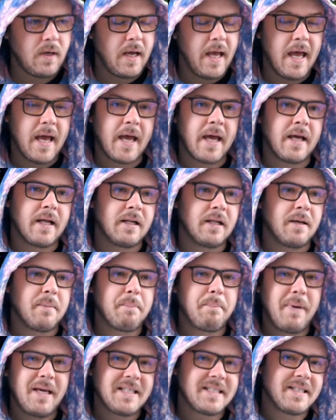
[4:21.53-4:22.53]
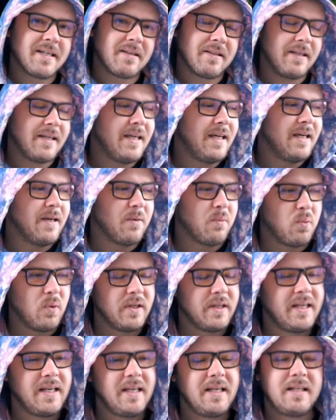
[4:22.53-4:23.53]
And basically
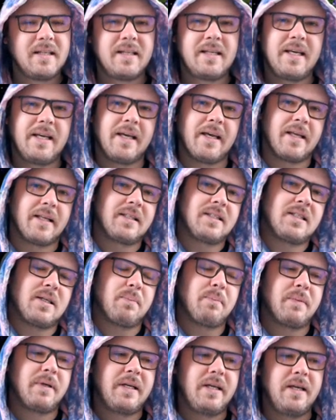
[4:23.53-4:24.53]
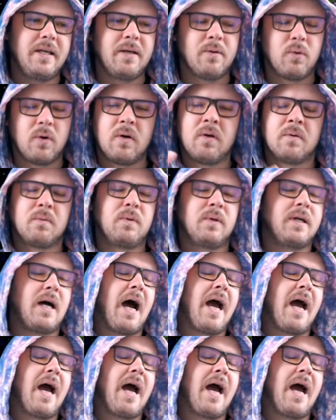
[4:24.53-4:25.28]
what he did, somebody, well,